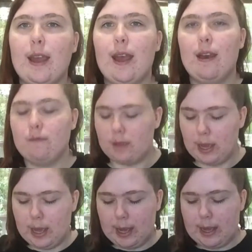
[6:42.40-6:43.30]
have
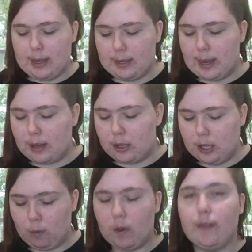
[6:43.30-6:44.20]
is
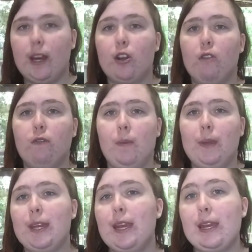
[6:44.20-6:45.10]
actually one that I got from
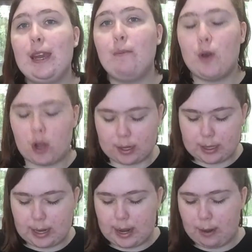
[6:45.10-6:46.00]
the Geek Gear
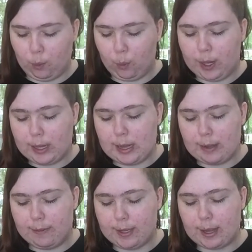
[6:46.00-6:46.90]
box, and I really
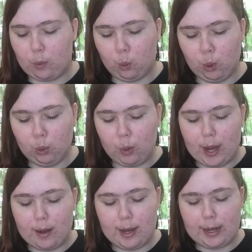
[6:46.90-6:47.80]
love this. I would
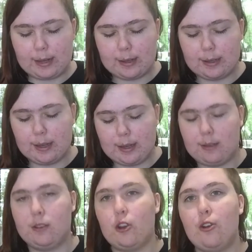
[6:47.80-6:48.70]
wear it, it's
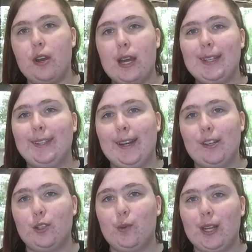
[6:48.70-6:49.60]
so nice that I
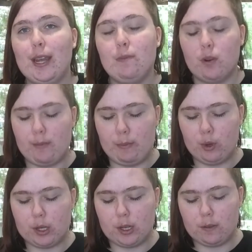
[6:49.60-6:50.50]
just want to keep it on my
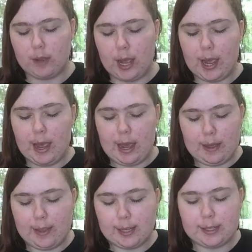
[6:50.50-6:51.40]
bookshelf,
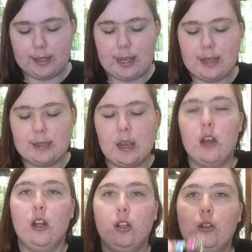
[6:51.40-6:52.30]
and that's these
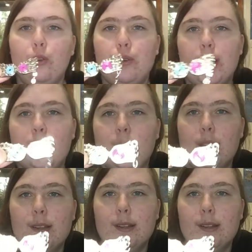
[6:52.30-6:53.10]
Luna